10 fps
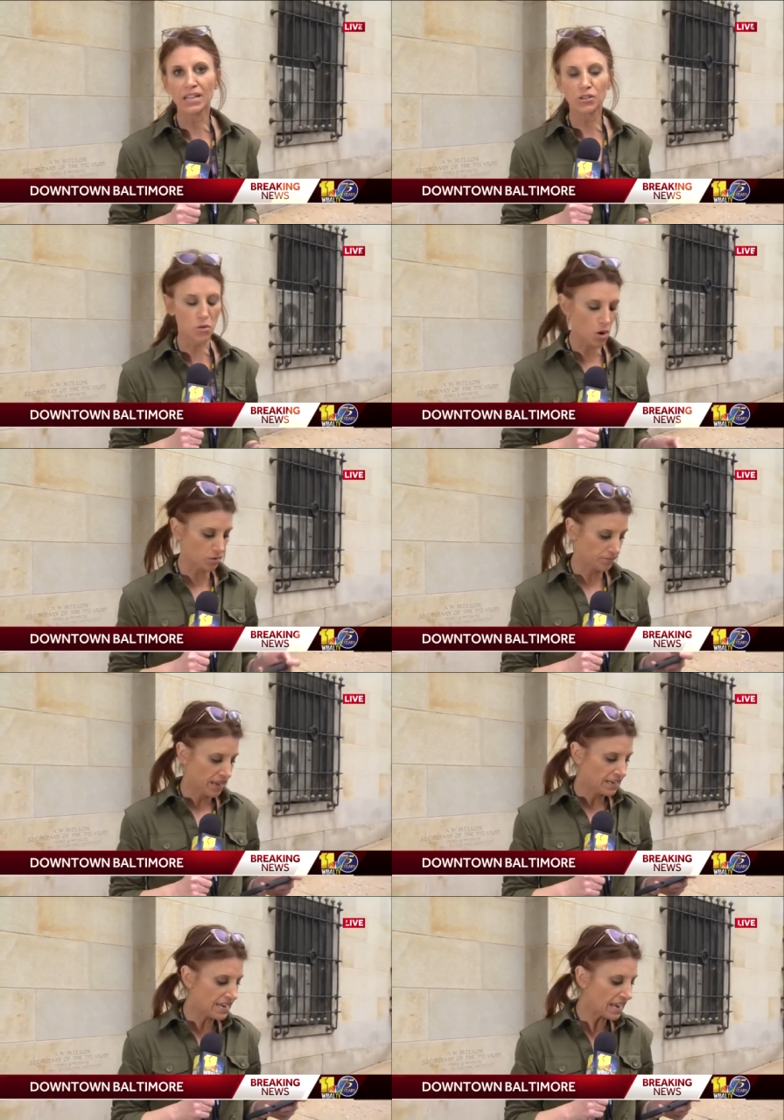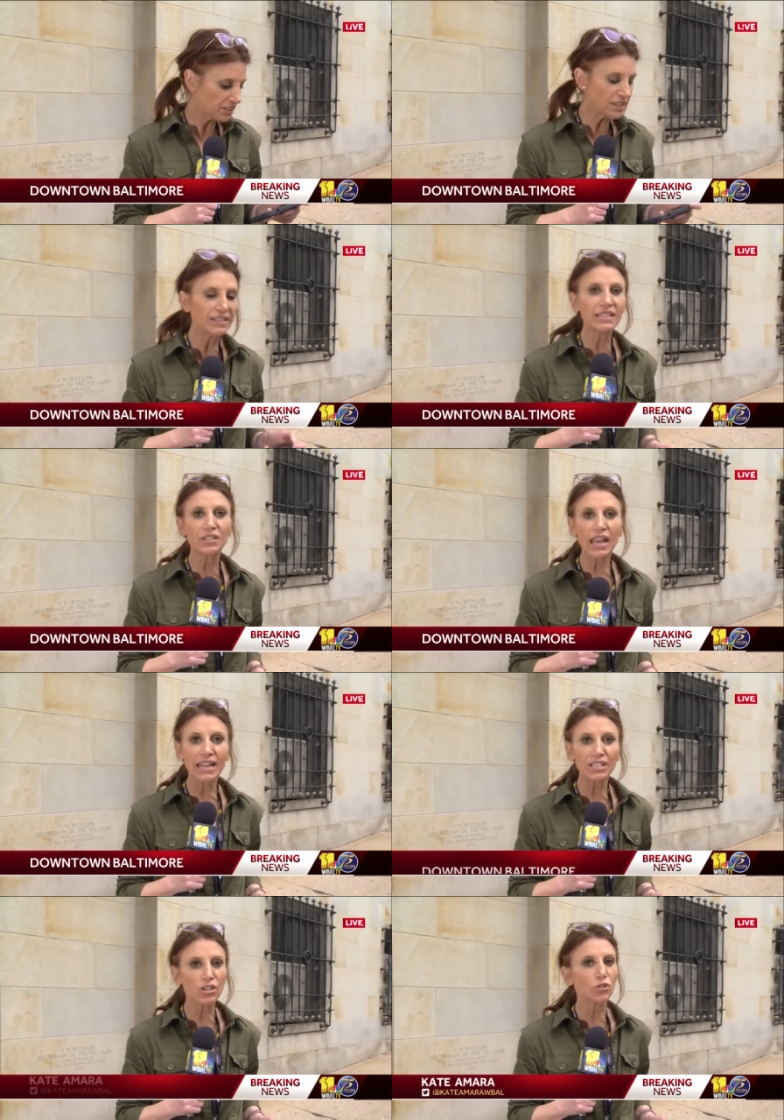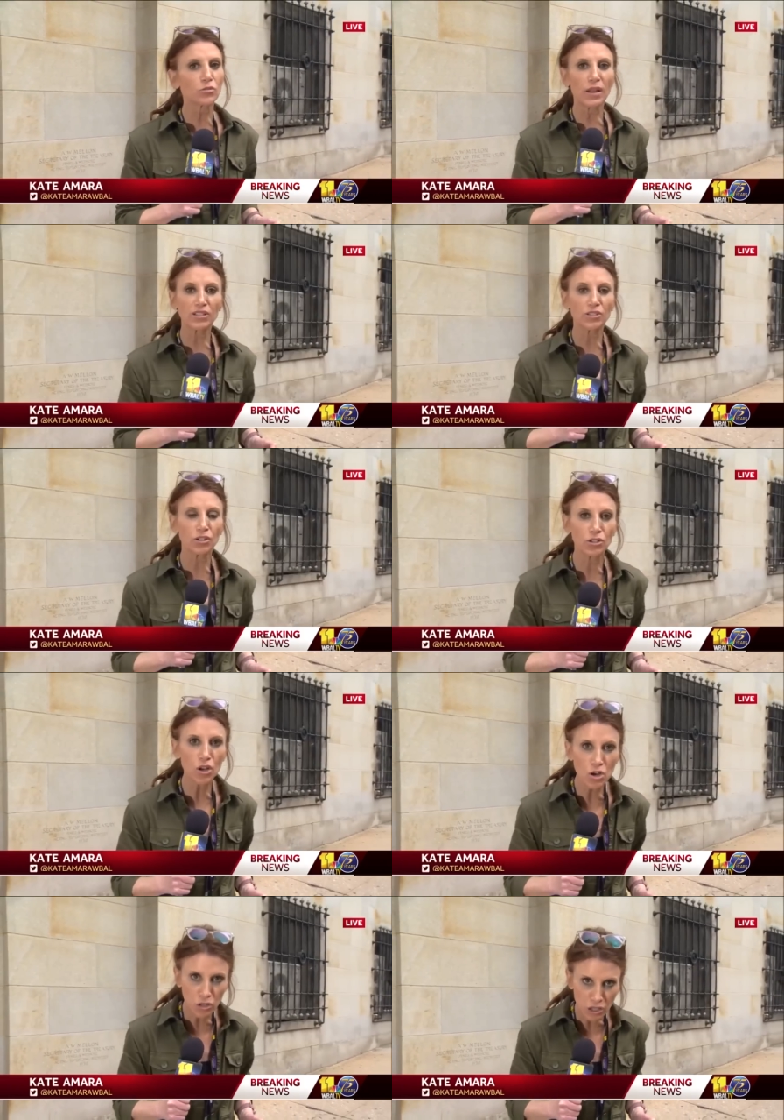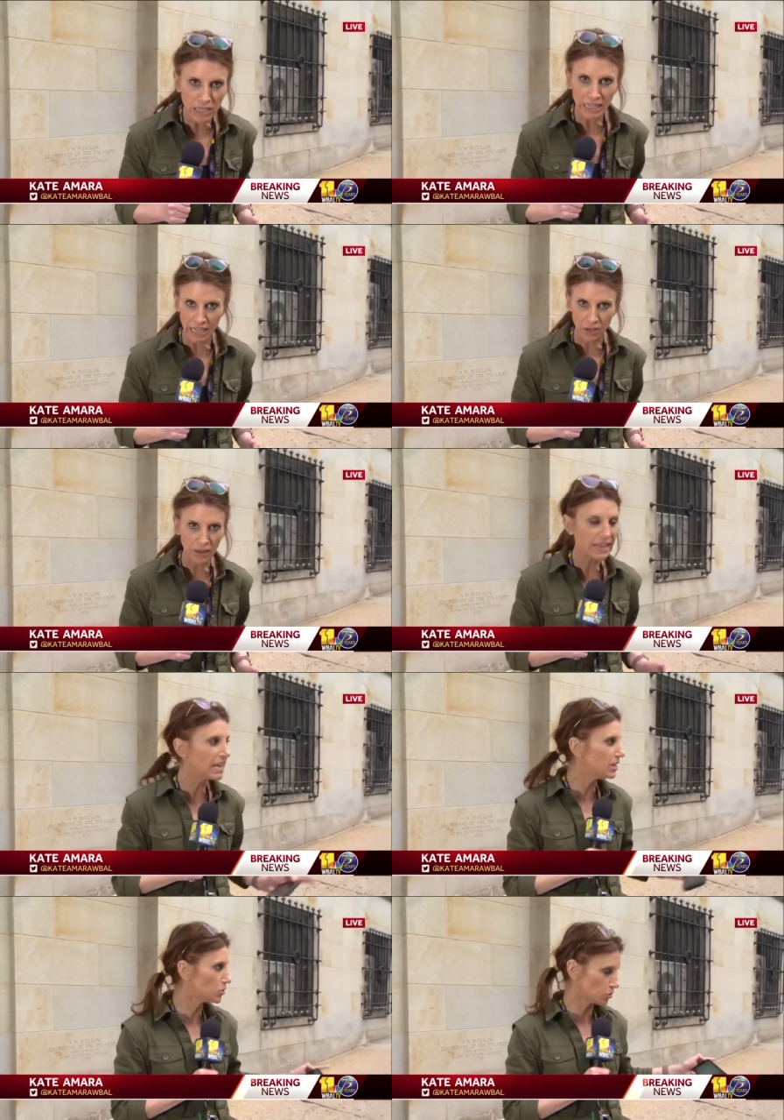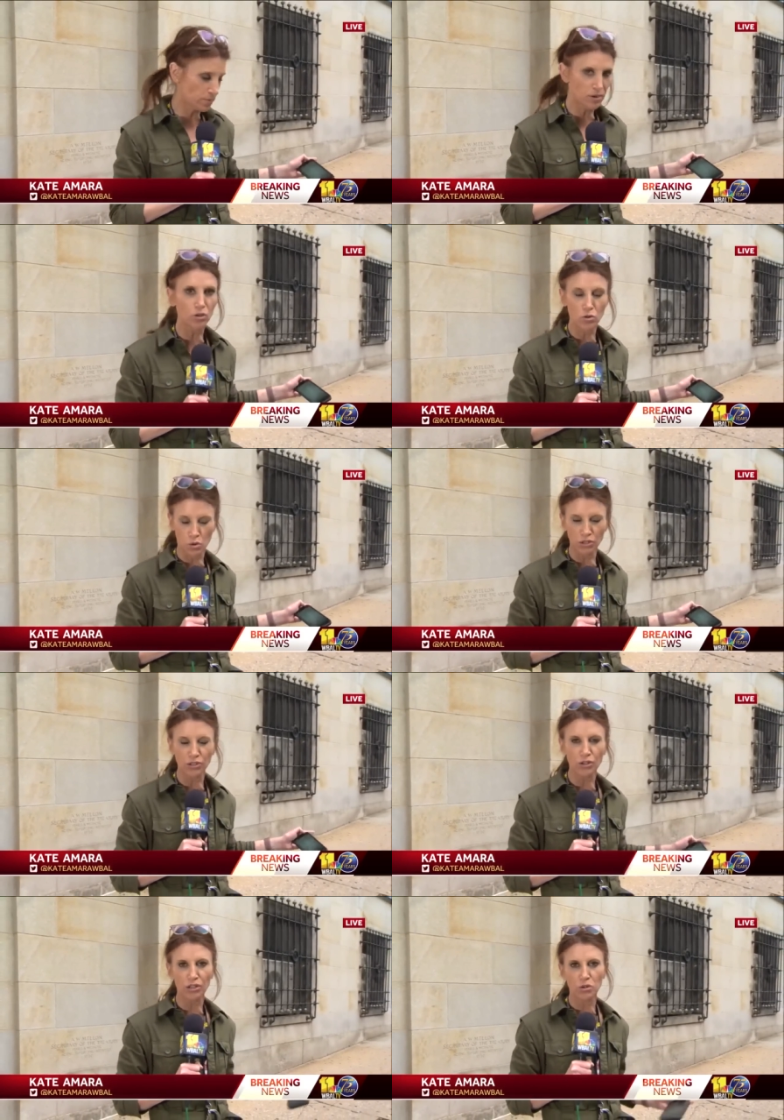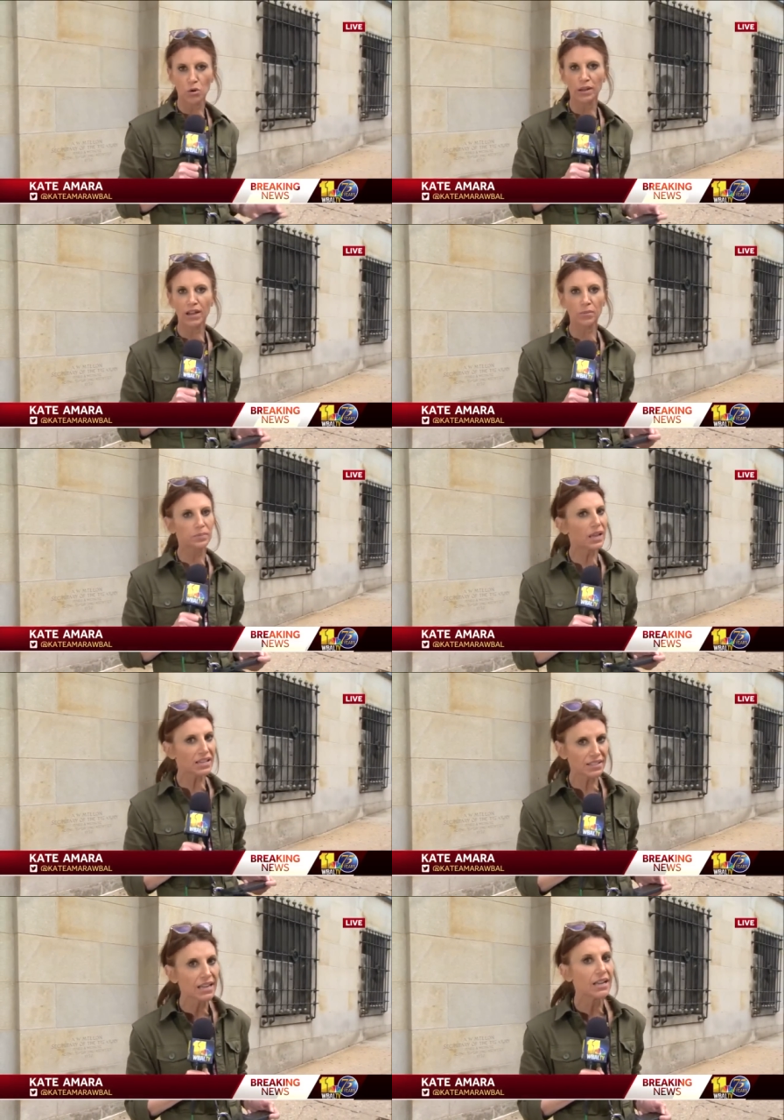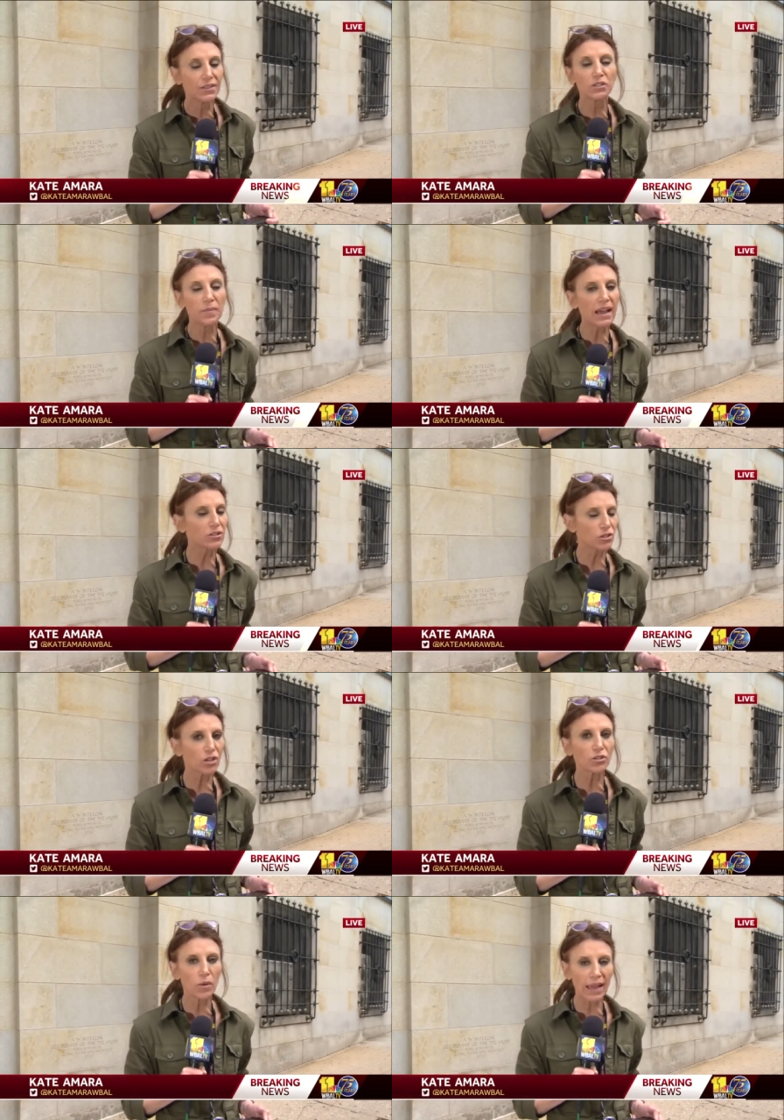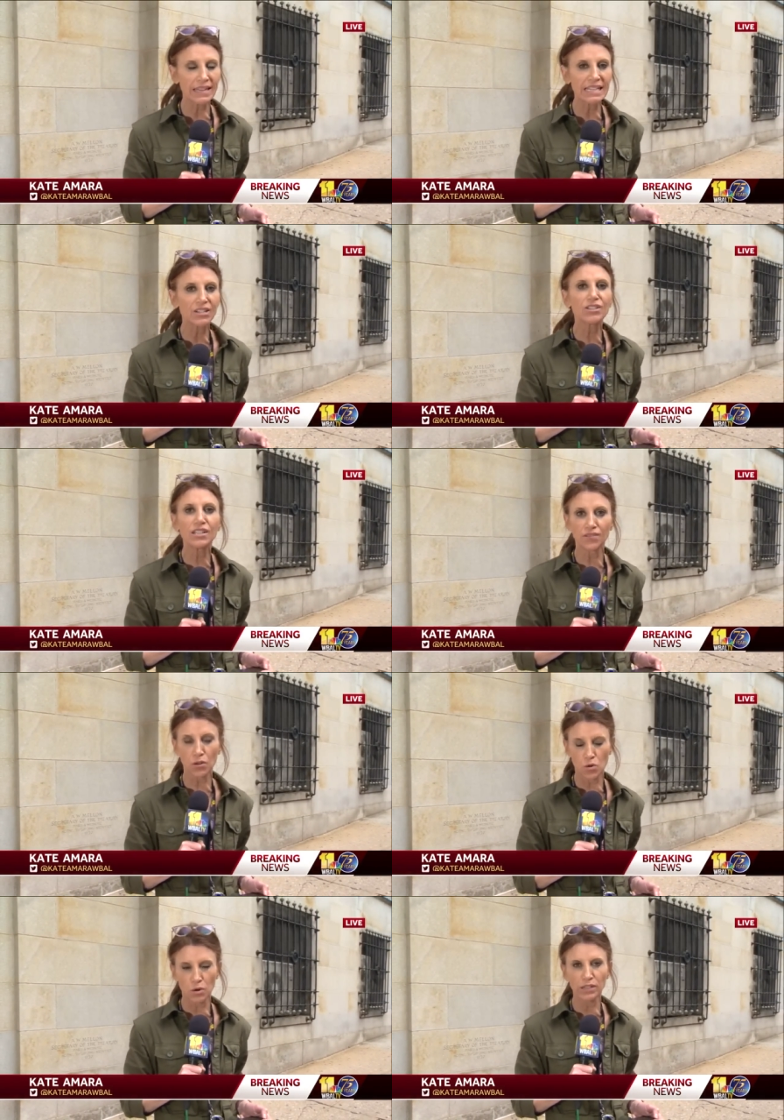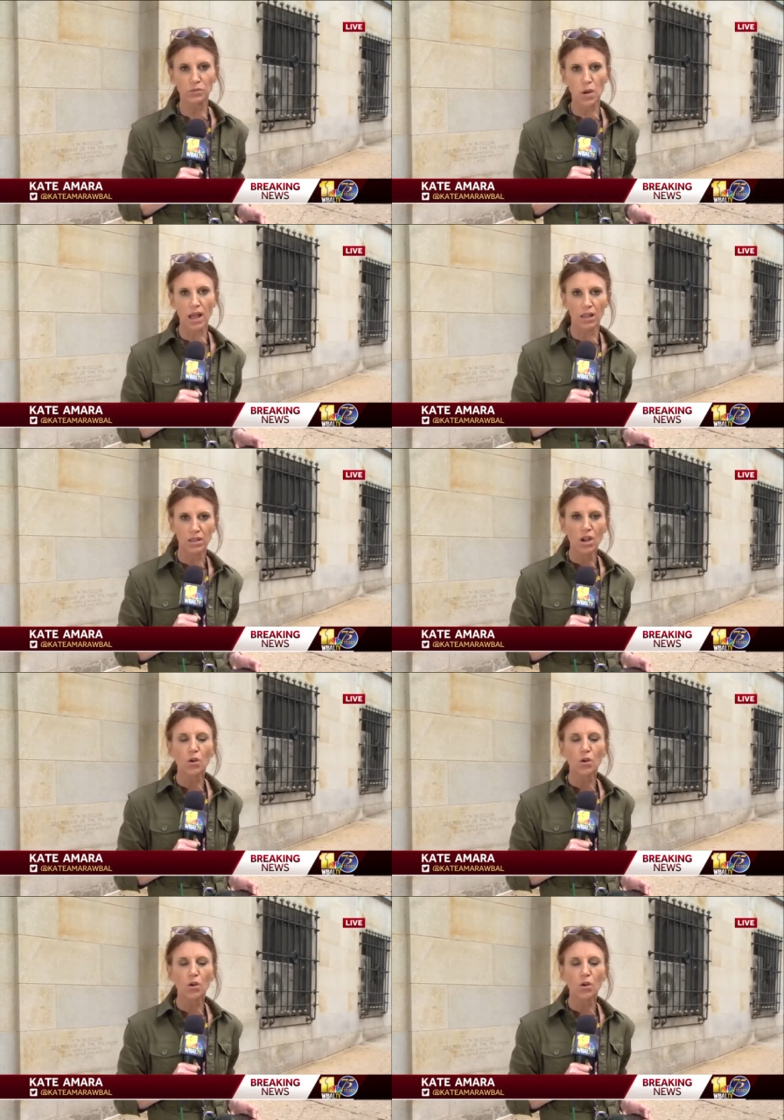end quote. Next in this case is a restitution hearing in criminal court, circuit court here. Plus, this matter's also heading to civil court as well.